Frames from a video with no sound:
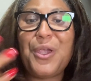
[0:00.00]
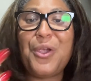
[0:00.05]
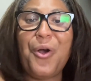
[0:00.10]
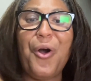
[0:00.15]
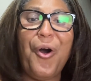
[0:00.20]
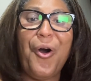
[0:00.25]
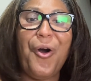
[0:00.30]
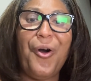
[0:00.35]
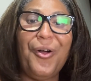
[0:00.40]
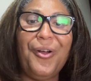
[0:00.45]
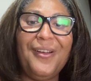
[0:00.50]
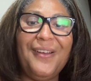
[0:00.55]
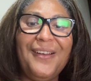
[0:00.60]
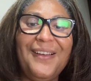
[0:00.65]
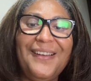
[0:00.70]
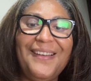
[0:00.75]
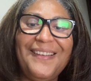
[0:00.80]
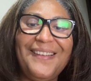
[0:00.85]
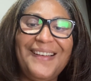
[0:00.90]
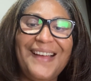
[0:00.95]
all
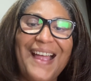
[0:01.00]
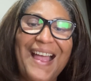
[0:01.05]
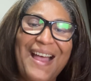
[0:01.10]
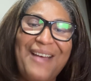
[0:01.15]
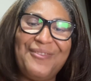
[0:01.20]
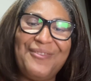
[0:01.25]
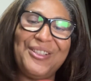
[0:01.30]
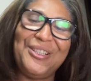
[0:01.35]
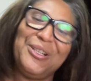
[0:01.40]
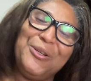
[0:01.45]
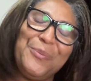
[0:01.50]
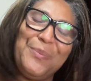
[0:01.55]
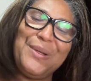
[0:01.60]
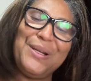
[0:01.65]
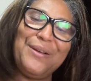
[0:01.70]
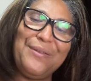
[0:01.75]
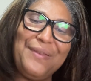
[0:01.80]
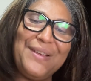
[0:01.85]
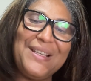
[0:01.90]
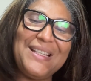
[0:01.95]
have a little
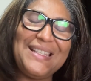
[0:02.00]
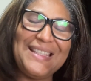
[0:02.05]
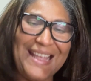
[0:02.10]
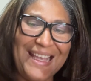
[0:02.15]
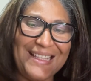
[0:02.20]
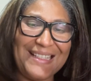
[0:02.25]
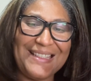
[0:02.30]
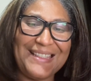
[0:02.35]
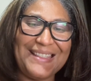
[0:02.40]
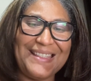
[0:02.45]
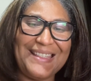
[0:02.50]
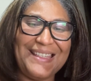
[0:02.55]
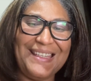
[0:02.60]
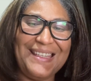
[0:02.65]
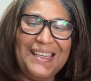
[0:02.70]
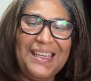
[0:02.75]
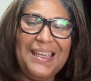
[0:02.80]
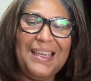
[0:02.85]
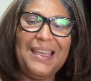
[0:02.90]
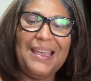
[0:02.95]
bit of his
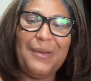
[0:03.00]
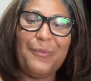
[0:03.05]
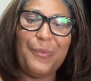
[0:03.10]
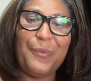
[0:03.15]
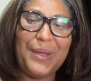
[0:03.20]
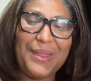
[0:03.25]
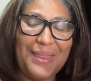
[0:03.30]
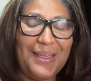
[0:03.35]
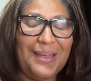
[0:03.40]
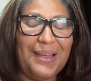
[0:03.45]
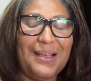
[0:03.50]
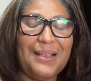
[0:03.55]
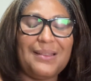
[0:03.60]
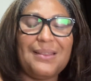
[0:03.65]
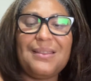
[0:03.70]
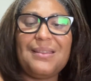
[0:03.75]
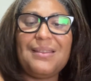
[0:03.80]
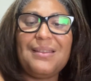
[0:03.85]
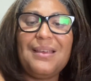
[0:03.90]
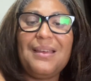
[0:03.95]
legacy within
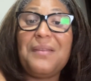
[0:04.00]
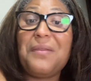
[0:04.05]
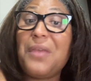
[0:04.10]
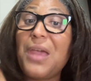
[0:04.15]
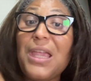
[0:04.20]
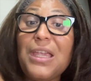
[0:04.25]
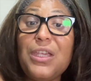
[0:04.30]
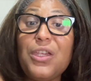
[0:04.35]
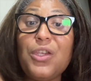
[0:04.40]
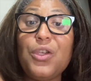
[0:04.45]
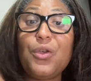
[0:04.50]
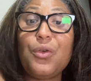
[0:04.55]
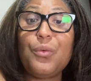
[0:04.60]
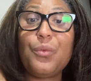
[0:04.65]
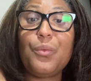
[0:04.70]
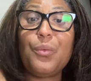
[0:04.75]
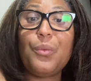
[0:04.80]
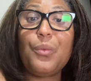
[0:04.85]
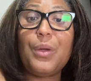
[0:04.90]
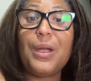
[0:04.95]
us. Thank
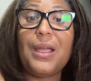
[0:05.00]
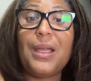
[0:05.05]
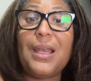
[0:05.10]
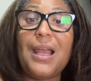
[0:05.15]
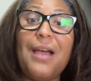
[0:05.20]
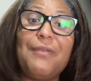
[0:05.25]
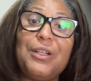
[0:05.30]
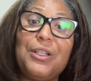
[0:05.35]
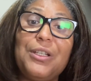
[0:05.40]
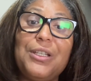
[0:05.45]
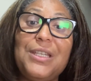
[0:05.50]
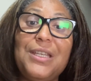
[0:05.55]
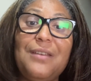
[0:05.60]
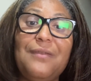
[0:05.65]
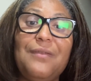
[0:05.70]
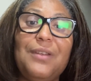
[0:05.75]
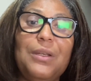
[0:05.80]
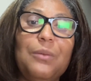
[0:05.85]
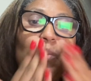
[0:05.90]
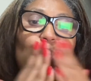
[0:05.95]
you and have a good
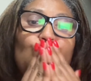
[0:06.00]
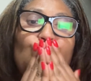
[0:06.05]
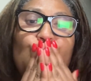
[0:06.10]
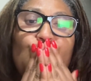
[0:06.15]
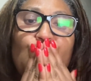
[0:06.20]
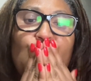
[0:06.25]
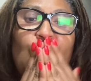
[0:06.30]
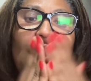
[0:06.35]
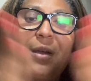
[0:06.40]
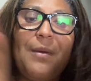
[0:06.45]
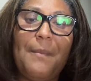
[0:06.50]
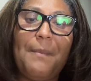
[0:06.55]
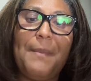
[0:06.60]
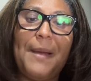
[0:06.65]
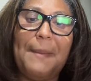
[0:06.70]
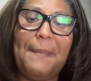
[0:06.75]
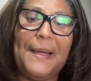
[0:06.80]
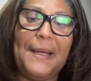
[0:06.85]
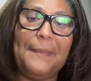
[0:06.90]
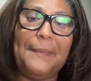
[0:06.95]
evening.
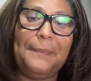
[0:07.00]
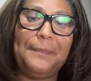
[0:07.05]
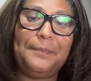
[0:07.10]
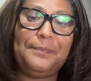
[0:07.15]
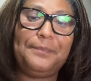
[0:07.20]
Bye-bye.